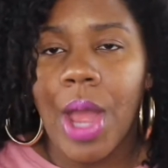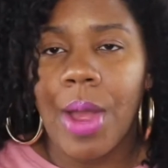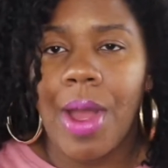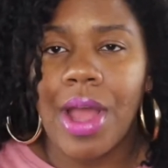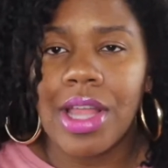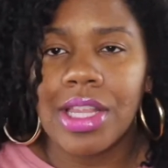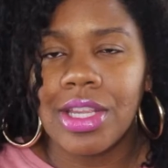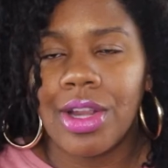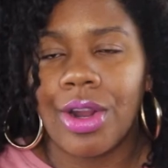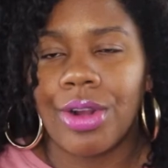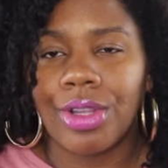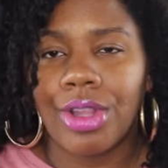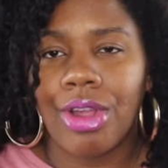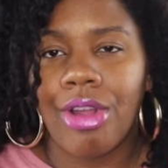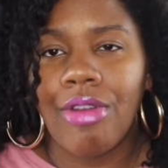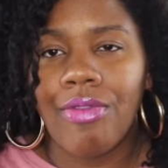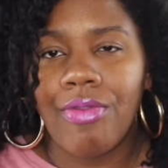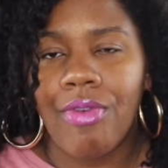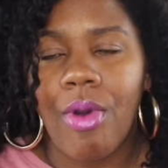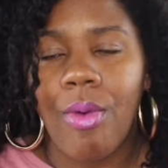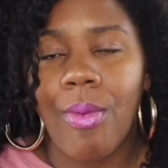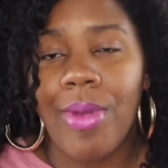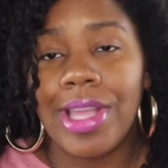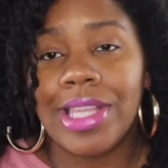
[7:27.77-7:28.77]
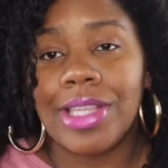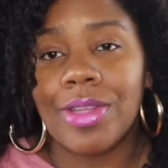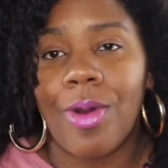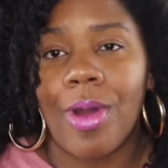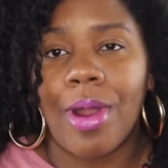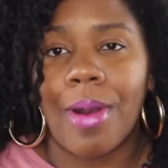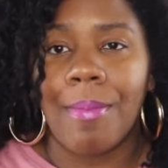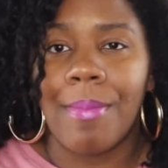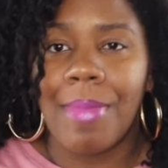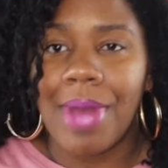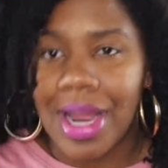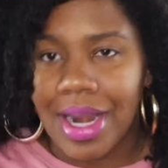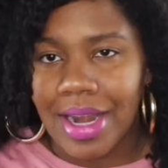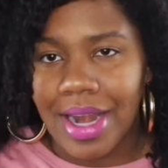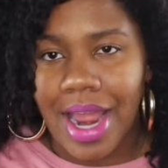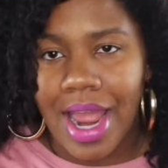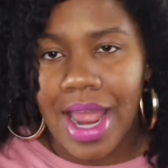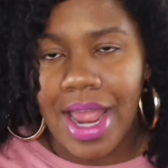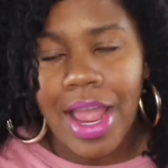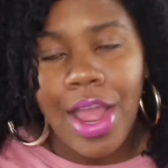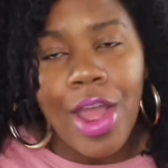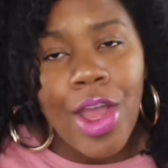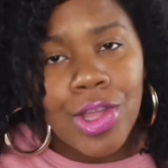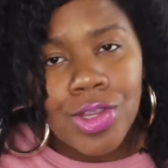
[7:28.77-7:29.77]
I turned 34 weeks on
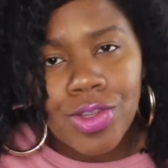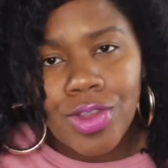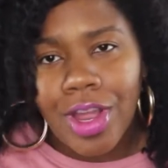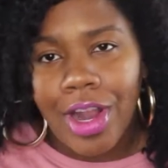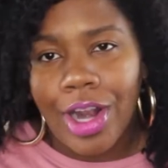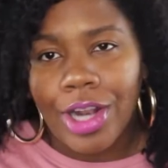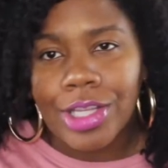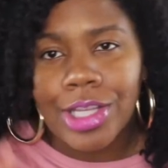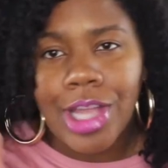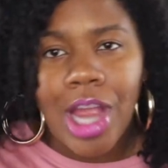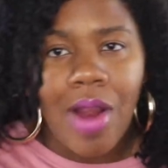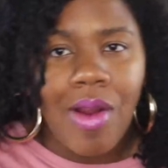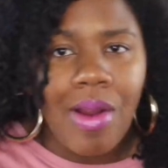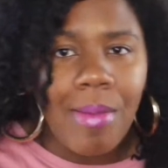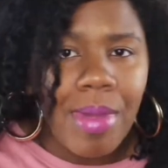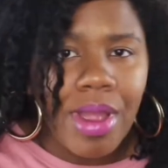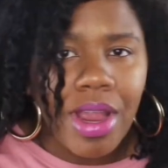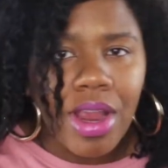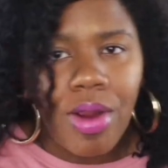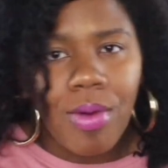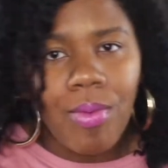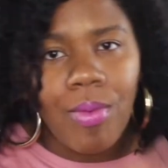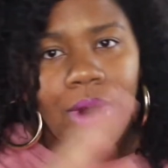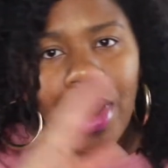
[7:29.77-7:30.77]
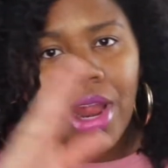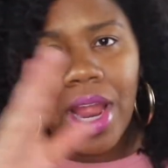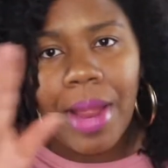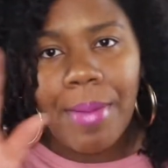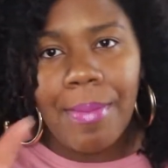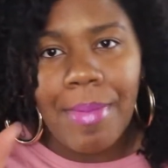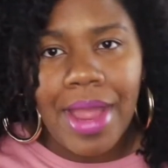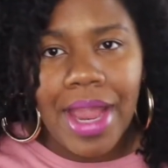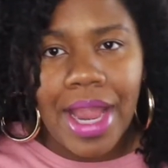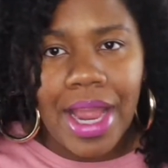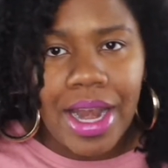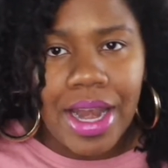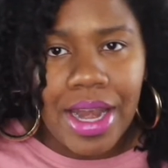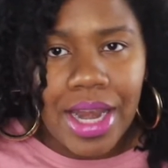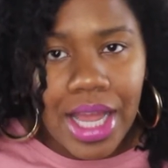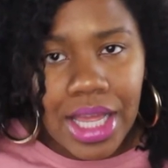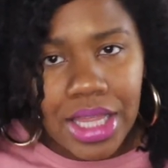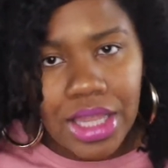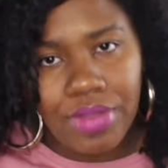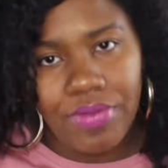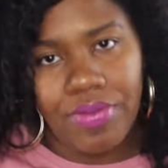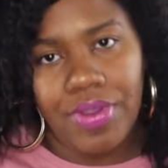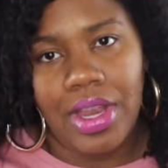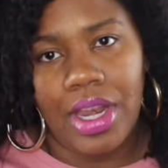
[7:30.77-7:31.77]
Monday, so I gotta turn right back around and make
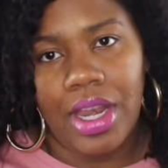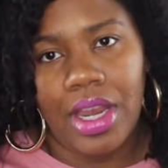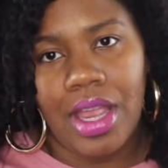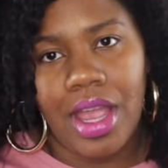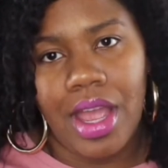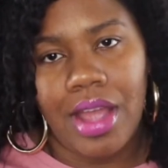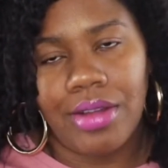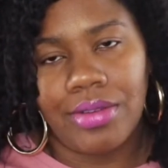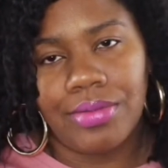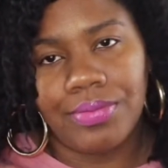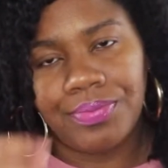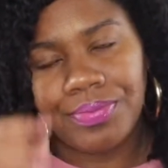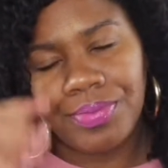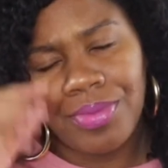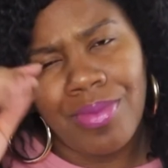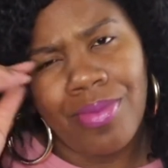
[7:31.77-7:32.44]
another video.